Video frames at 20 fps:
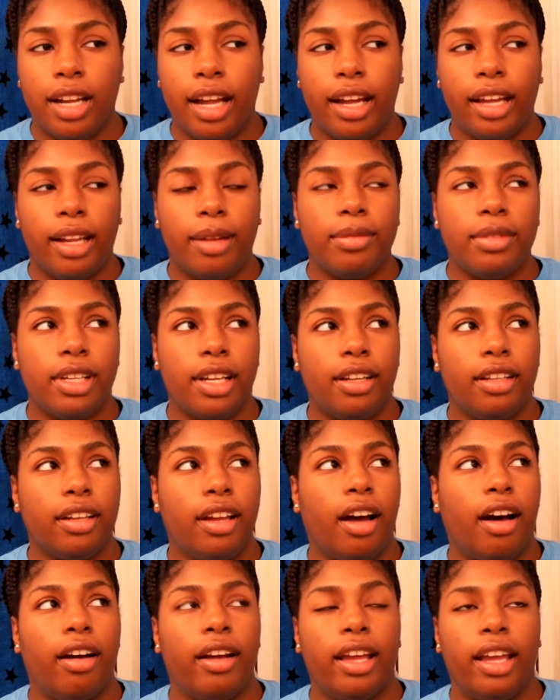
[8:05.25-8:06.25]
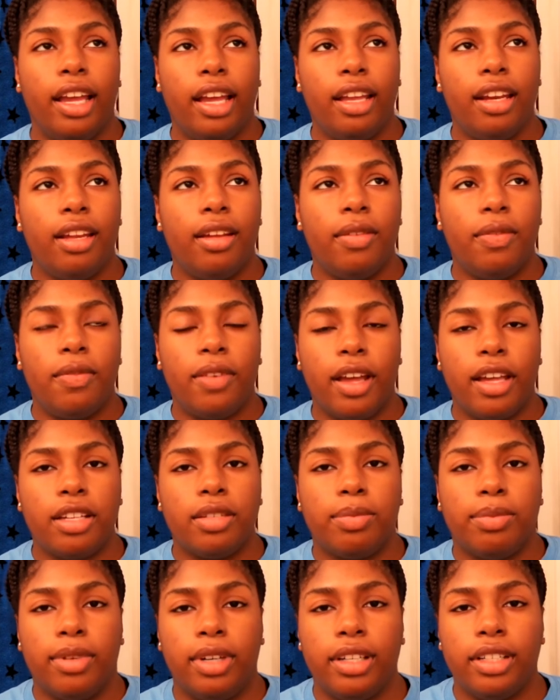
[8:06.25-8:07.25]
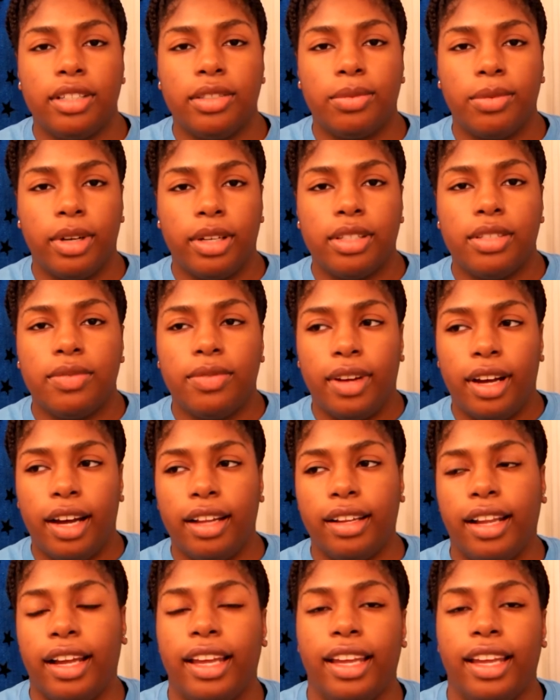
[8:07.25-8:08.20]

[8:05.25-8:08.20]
Like, I'm telling y'all, any face brush works fine.